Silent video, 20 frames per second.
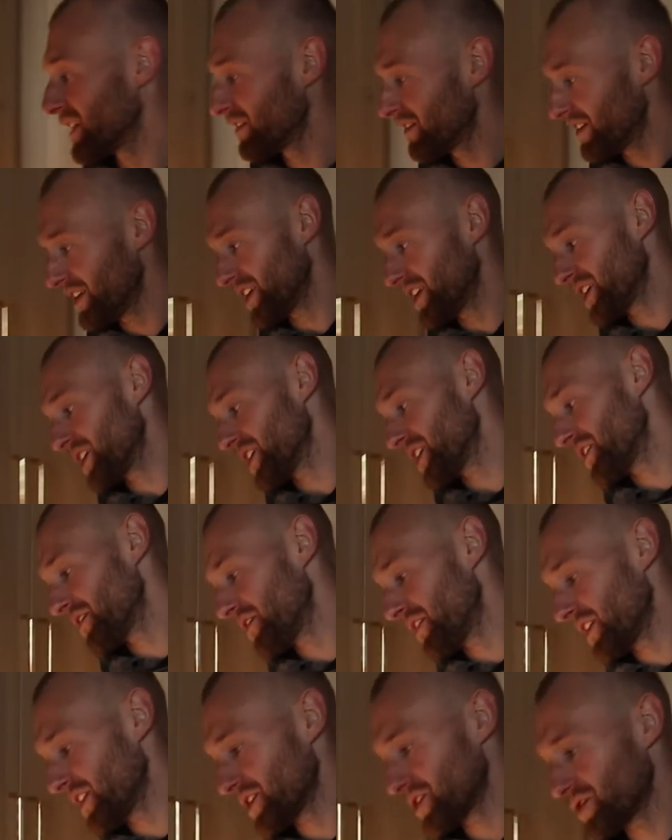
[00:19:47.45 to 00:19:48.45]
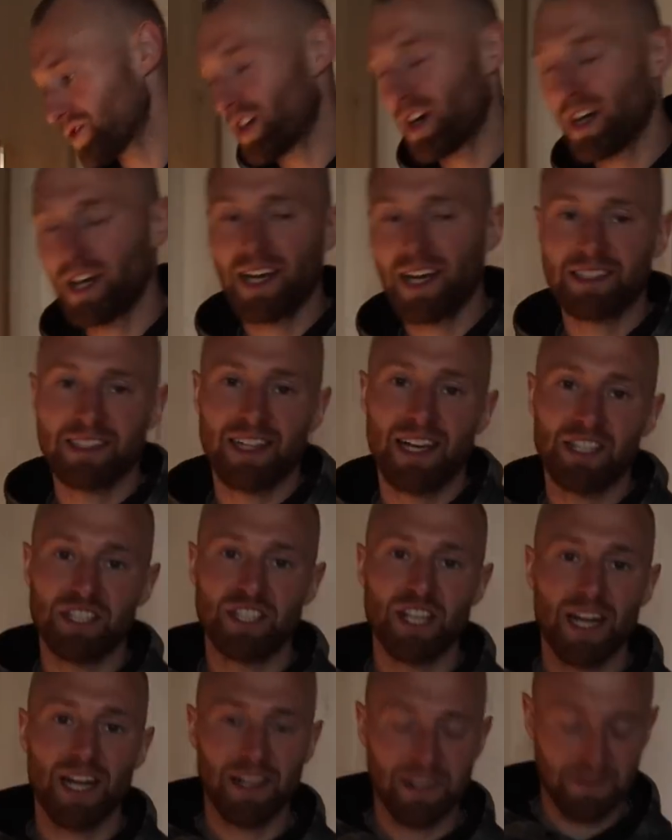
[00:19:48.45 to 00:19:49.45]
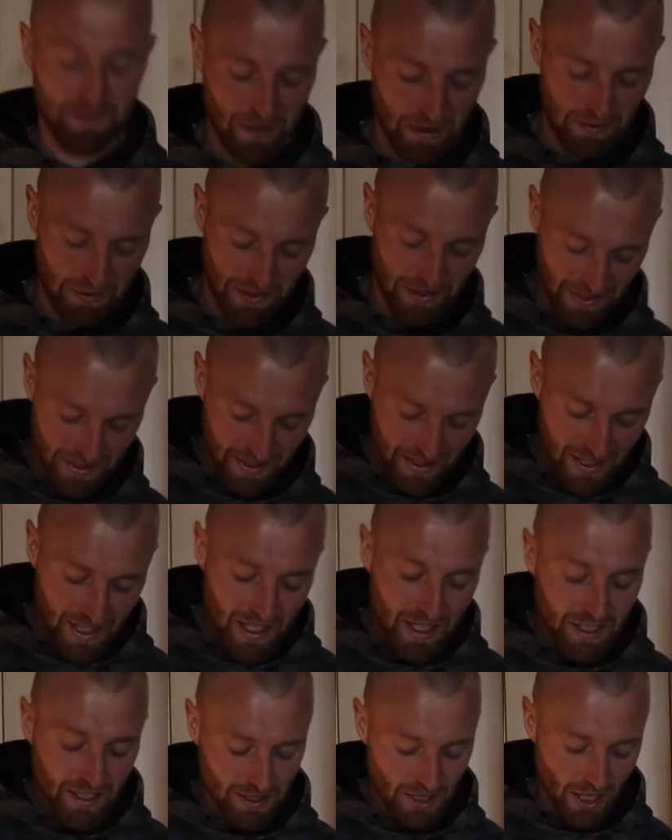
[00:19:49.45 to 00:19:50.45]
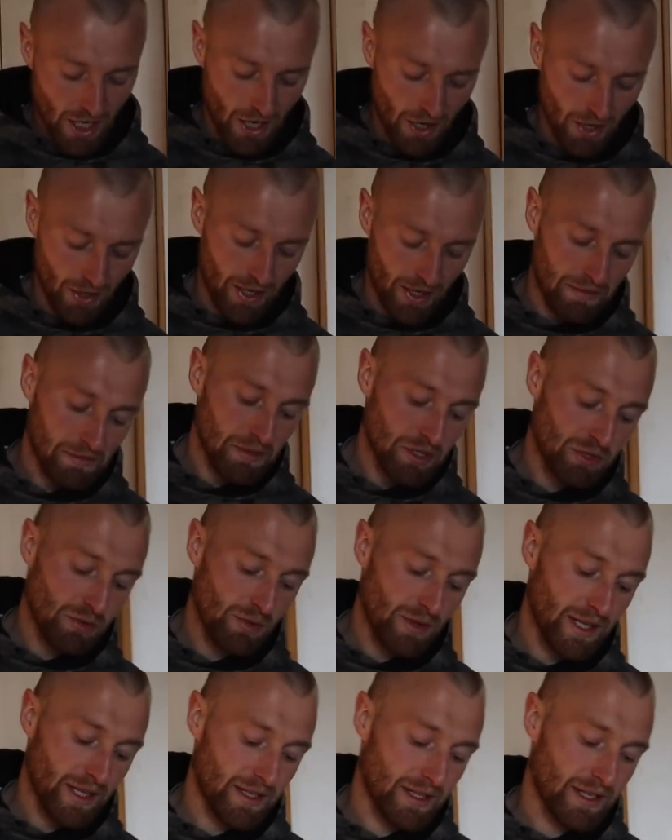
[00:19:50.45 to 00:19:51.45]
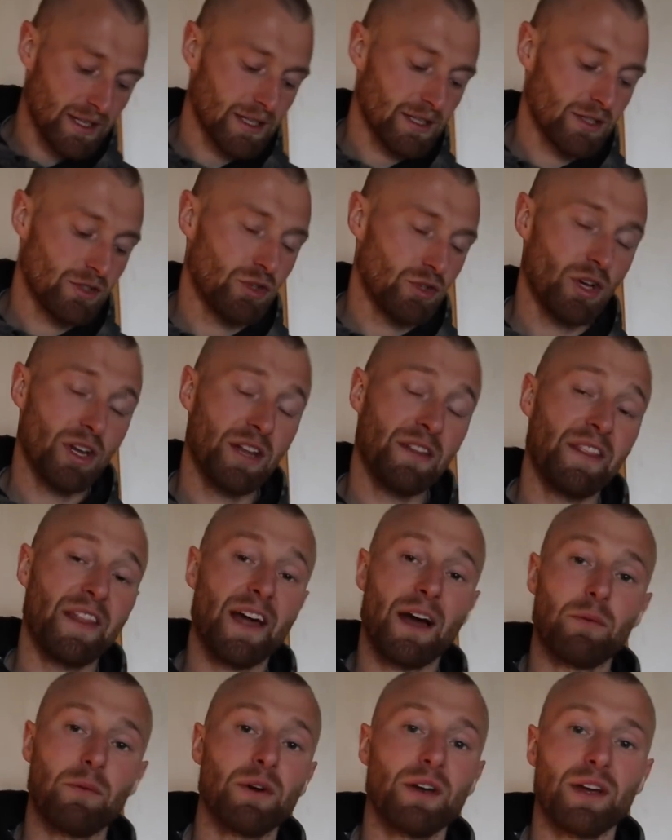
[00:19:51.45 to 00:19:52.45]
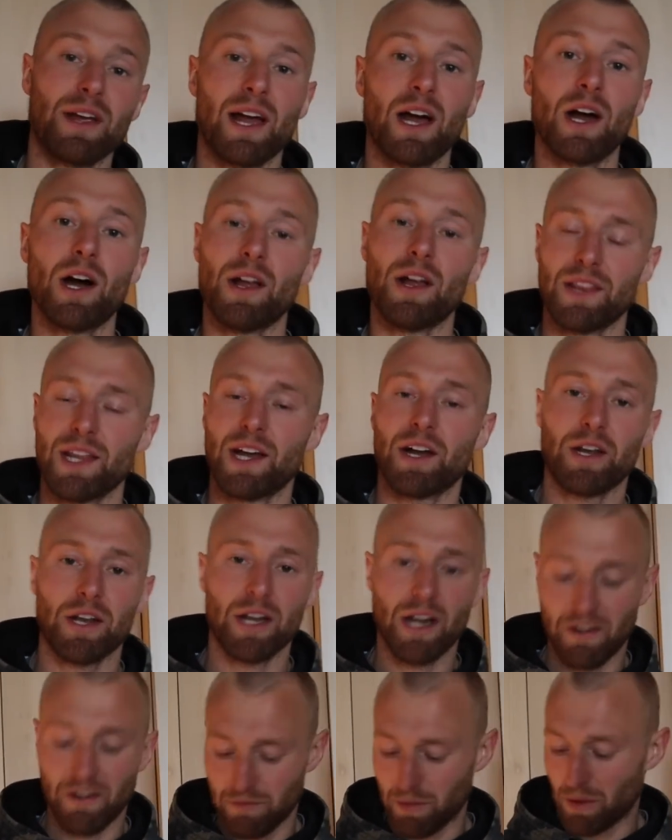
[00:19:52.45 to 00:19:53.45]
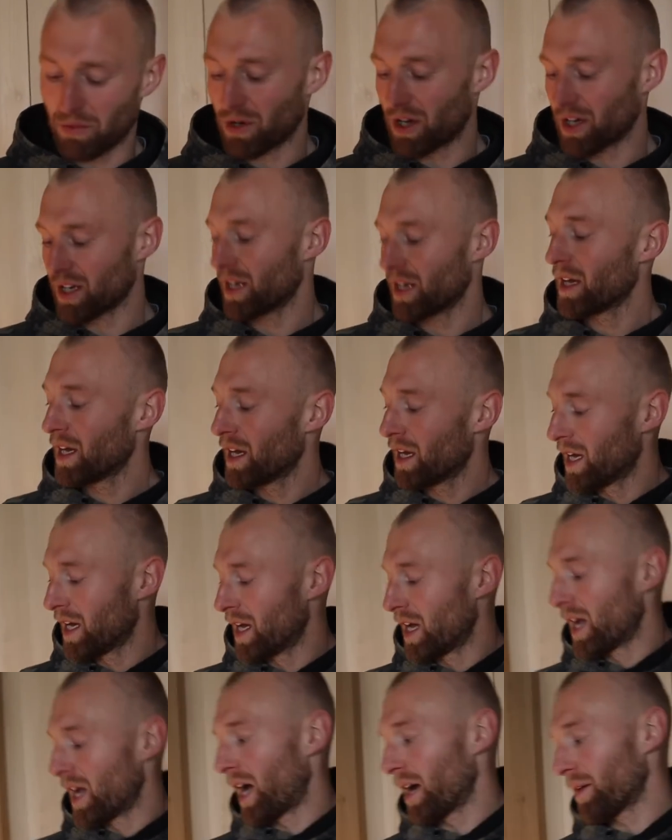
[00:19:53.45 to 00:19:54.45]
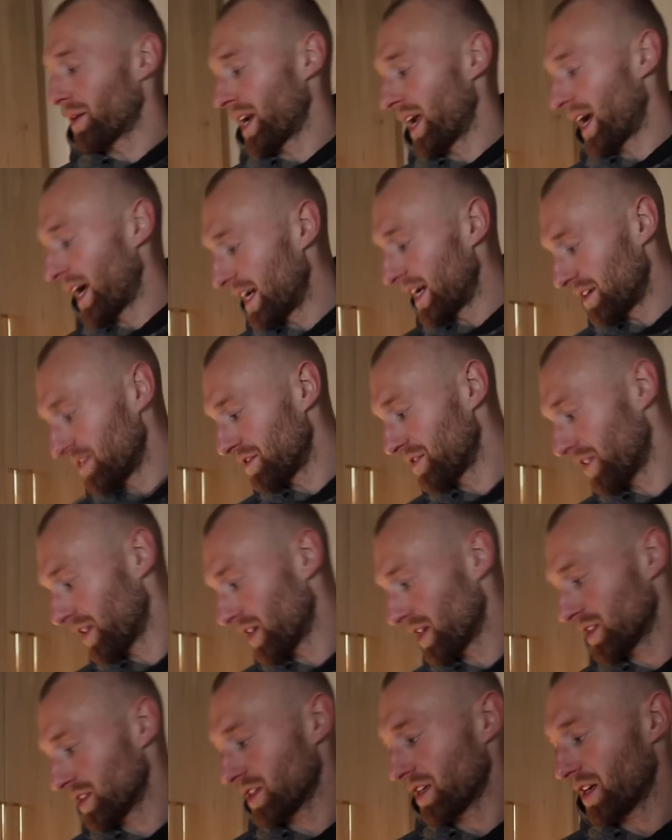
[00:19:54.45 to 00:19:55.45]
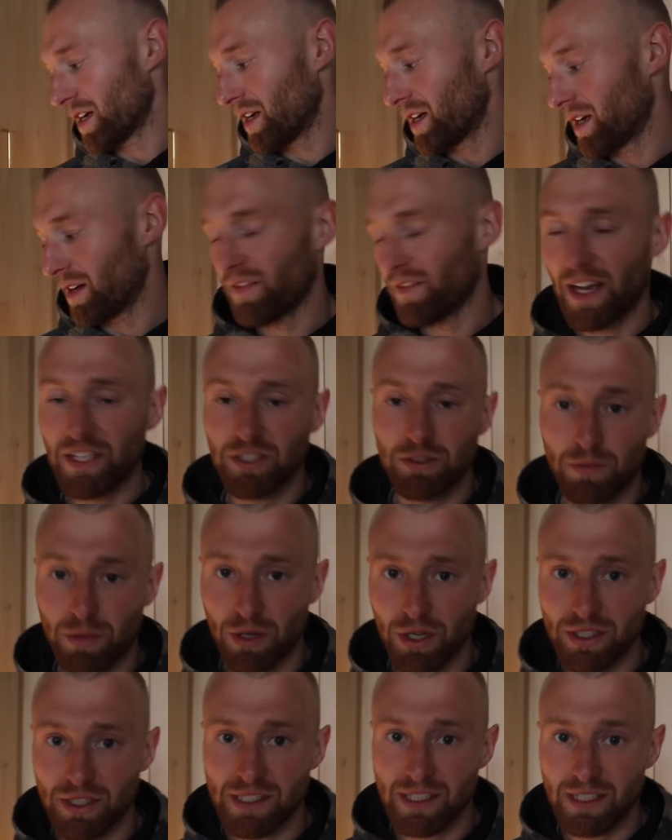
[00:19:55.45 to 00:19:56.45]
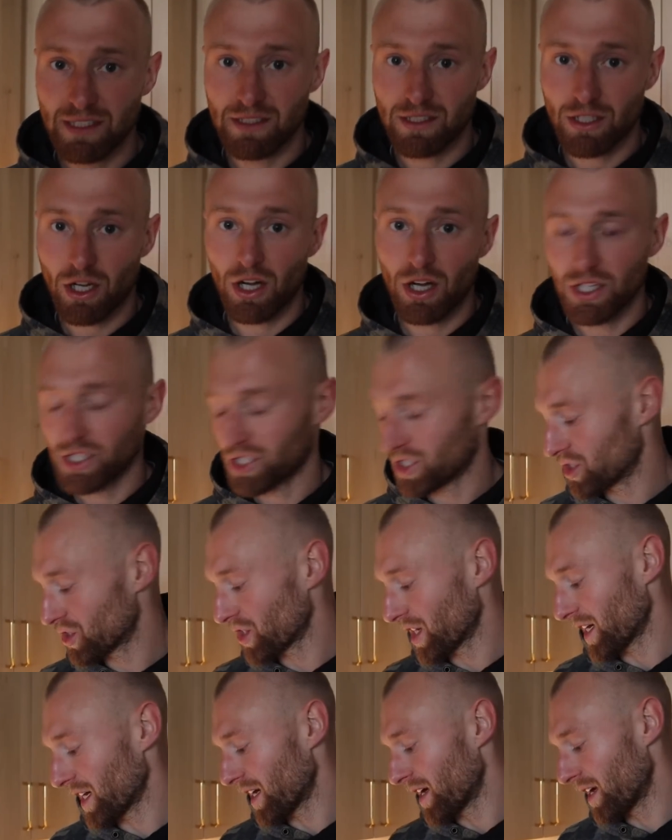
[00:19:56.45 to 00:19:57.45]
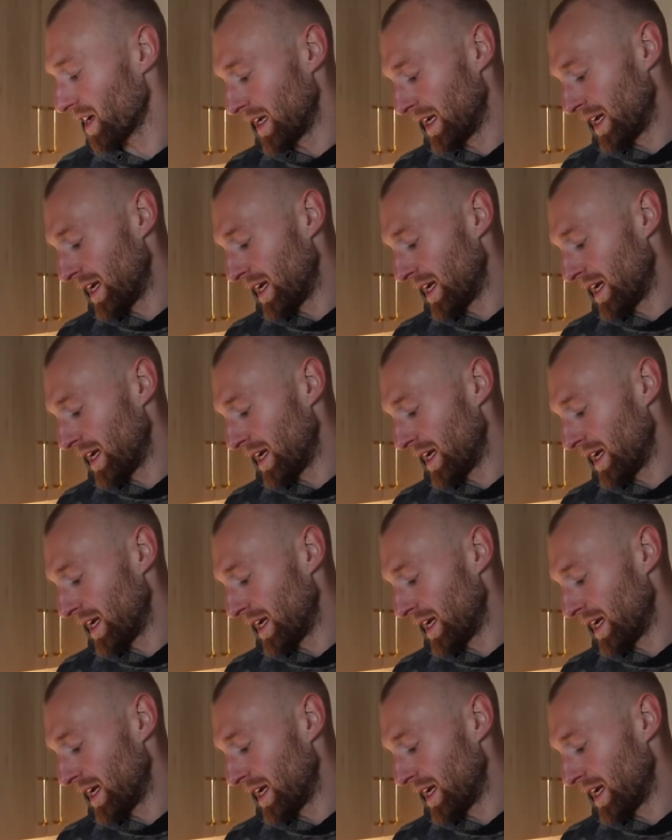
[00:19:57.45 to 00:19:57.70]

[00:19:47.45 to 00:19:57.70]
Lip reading: Feeling good, feeling strong. Legs like jelly at the moment. So in between doing that workout and now going out for a run, I'm gonna have Vital Proteins collagen drink.